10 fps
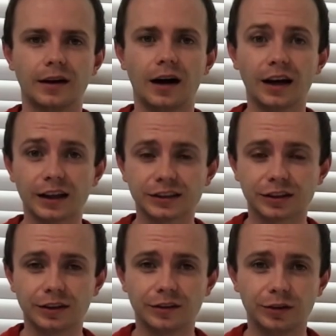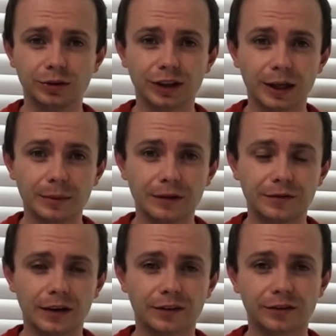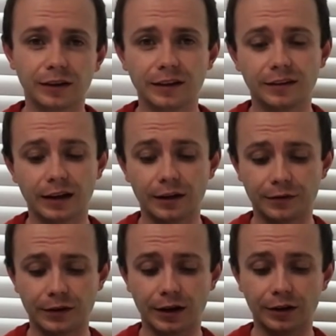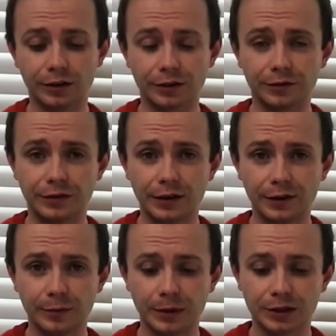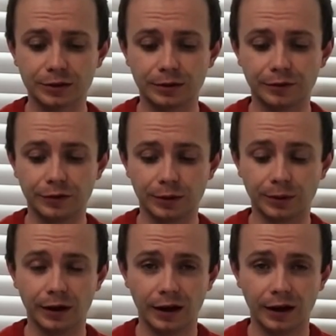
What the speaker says: Hi guys and girls, you join me FoxGreen today for another very special review,